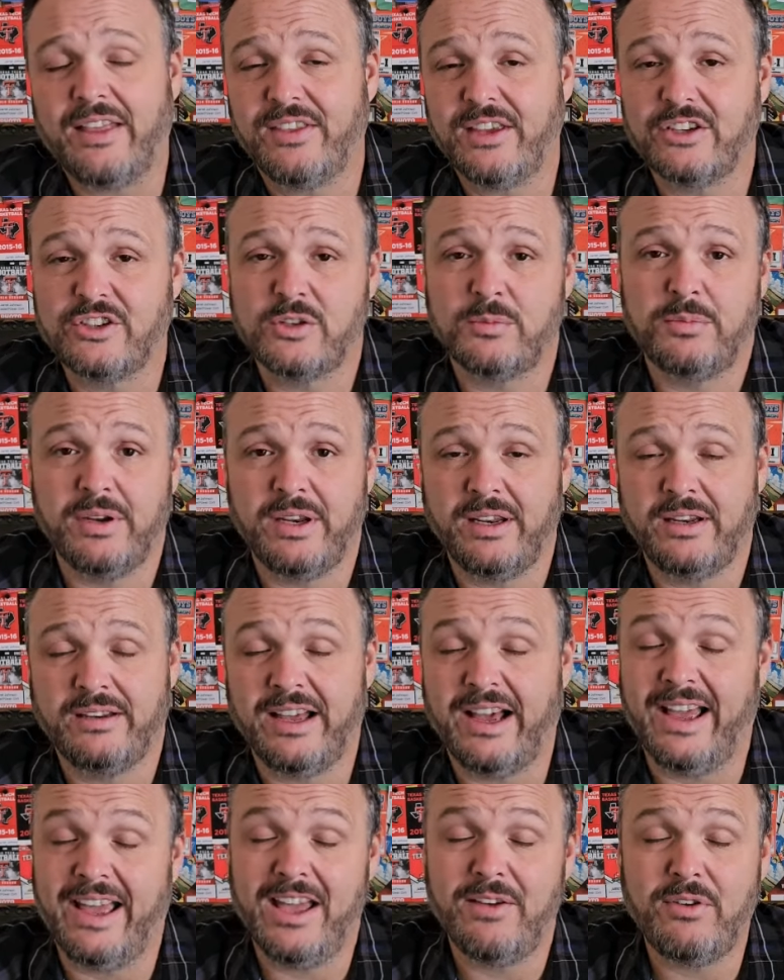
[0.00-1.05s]
I think should be
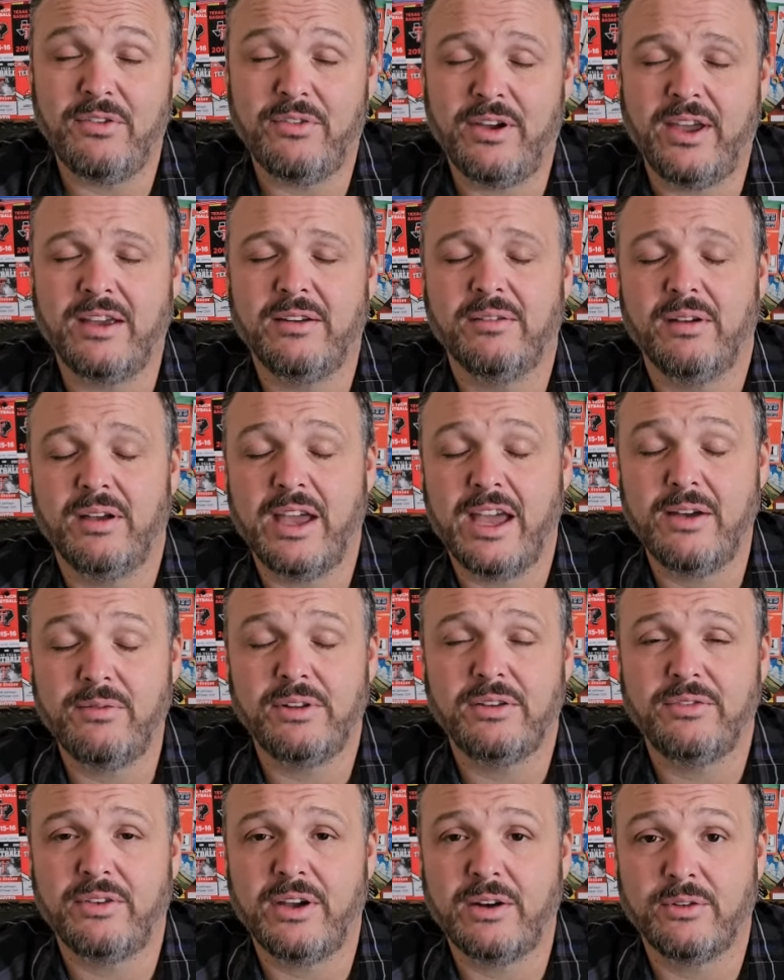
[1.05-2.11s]
not
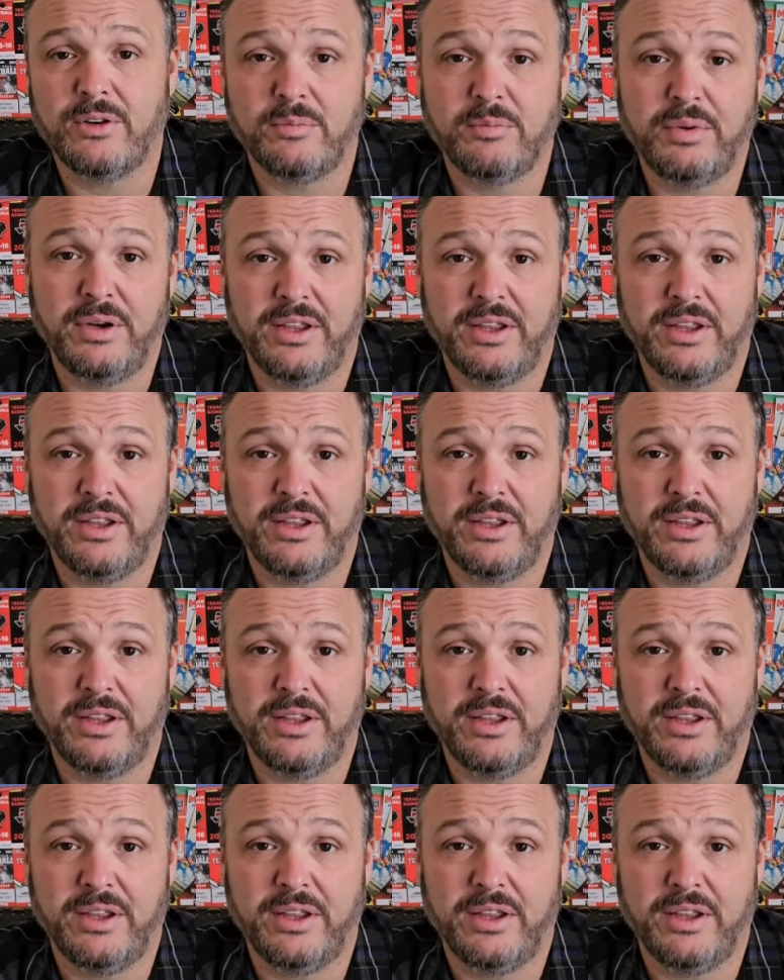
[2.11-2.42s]
heavily favored,